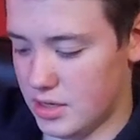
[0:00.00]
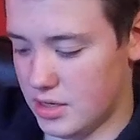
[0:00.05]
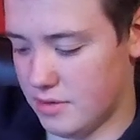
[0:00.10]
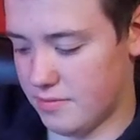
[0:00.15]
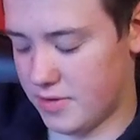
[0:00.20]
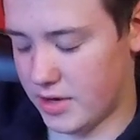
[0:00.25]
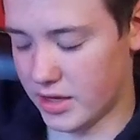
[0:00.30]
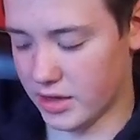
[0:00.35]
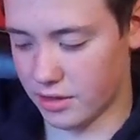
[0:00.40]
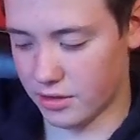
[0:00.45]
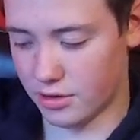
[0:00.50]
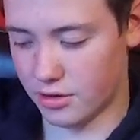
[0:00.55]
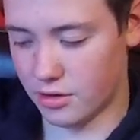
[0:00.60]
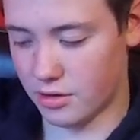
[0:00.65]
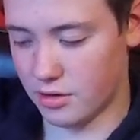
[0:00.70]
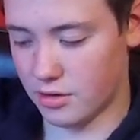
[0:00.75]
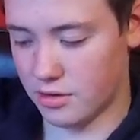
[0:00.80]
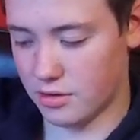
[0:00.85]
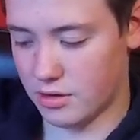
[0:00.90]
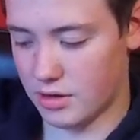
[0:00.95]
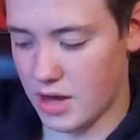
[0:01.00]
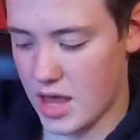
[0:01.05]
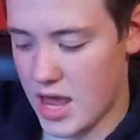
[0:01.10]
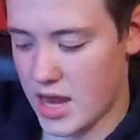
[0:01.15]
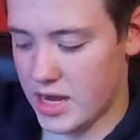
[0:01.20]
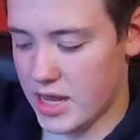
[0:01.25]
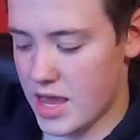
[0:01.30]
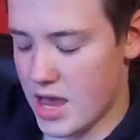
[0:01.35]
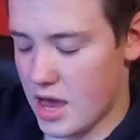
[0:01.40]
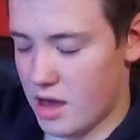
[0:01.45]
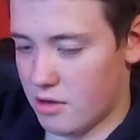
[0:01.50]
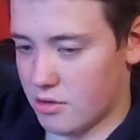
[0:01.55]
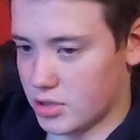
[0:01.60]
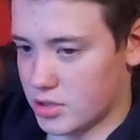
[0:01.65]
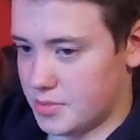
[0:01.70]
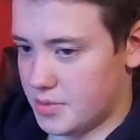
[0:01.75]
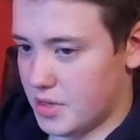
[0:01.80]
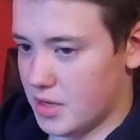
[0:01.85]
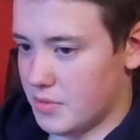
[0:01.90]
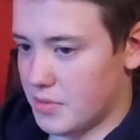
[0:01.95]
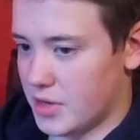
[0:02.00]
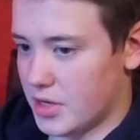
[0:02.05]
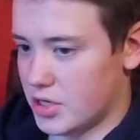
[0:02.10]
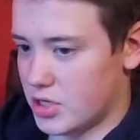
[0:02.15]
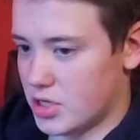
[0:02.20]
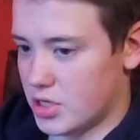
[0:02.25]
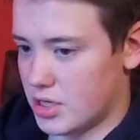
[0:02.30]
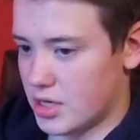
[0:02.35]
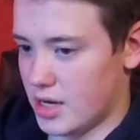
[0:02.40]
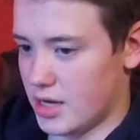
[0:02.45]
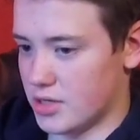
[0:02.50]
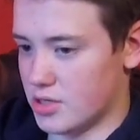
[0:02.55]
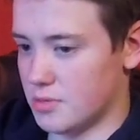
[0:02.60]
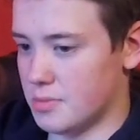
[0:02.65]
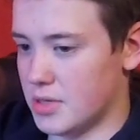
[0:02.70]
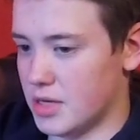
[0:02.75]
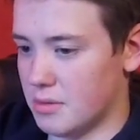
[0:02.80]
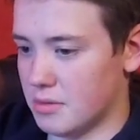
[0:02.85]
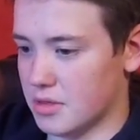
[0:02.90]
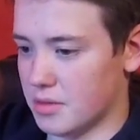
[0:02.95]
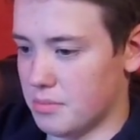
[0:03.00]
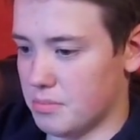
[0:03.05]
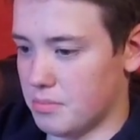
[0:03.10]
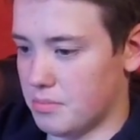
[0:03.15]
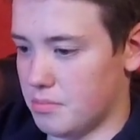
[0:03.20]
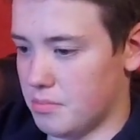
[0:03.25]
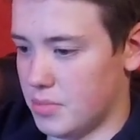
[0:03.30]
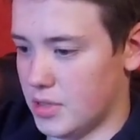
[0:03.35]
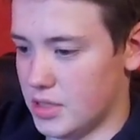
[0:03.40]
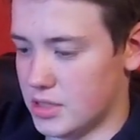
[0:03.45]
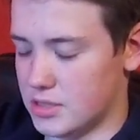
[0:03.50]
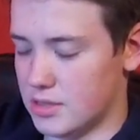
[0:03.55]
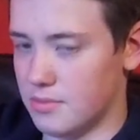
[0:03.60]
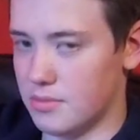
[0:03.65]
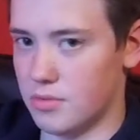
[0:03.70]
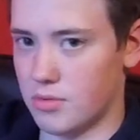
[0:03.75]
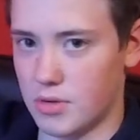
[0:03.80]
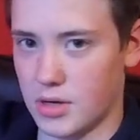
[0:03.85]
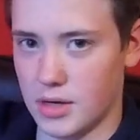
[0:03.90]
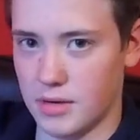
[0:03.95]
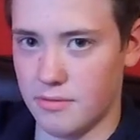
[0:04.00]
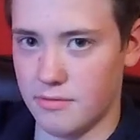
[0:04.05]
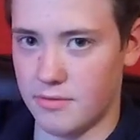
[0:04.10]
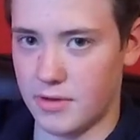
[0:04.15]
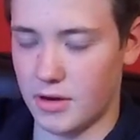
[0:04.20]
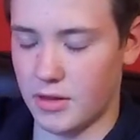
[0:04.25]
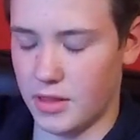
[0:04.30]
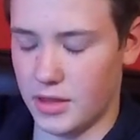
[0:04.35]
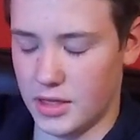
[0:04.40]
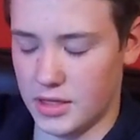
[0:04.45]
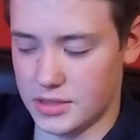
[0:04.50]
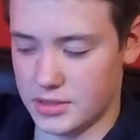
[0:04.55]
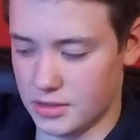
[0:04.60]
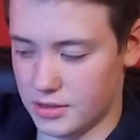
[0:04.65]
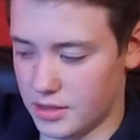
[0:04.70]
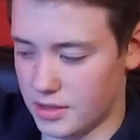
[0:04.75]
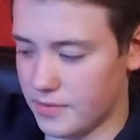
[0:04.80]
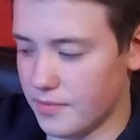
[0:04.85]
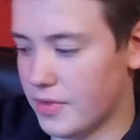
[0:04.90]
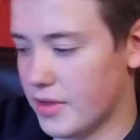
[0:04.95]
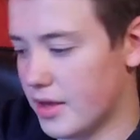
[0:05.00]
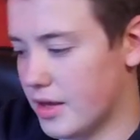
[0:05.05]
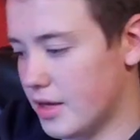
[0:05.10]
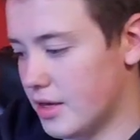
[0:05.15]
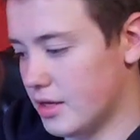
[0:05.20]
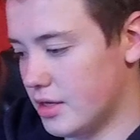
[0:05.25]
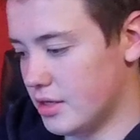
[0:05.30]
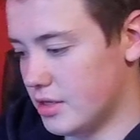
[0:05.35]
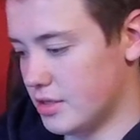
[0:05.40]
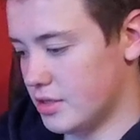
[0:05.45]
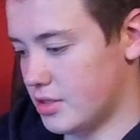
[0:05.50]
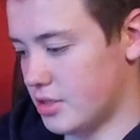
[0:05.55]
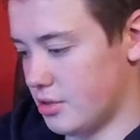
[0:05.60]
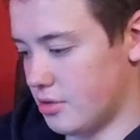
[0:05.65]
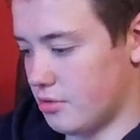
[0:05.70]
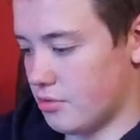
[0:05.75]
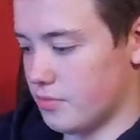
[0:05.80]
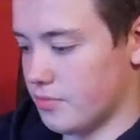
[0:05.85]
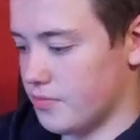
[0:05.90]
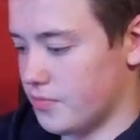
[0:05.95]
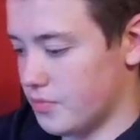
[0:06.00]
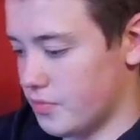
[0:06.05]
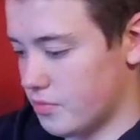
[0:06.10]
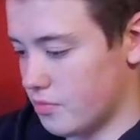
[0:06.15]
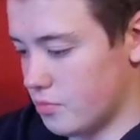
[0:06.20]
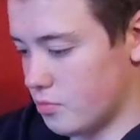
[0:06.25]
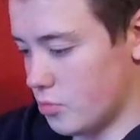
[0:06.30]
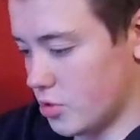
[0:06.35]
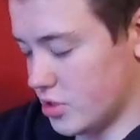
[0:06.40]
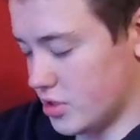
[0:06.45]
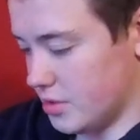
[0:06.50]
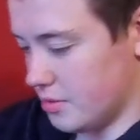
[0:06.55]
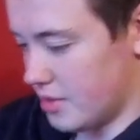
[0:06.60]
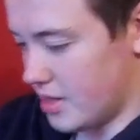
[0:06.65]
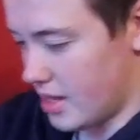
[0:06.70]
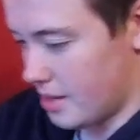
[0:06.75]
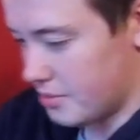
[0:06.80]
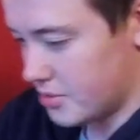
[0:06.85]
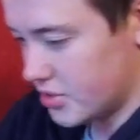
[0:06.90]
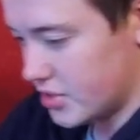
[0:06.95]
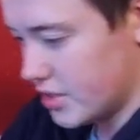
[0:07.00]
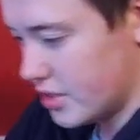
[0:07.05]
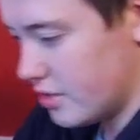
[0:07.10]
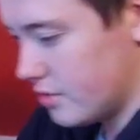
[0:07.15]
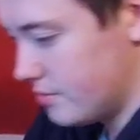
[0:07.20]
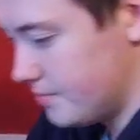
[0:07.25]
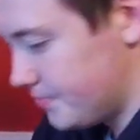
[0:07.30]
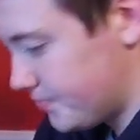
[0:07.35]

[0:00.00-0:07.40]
if I learn any algs pretty much, I should be able to be sub 3 fairly easily. So we'll see what happens there.